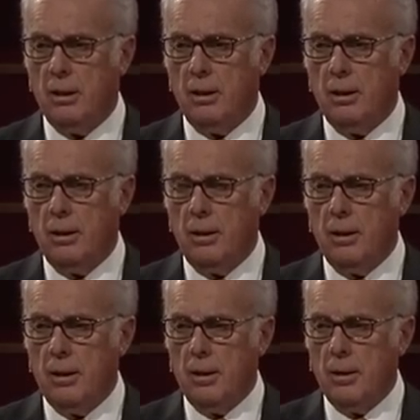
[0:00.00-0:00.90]

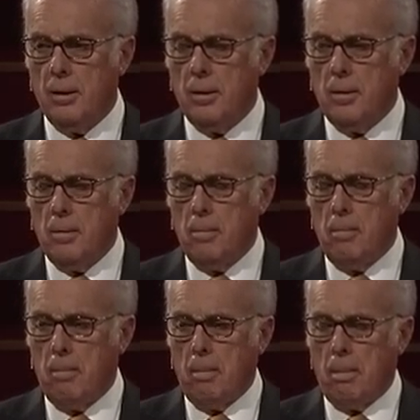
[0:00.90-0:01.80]
(no one is talking)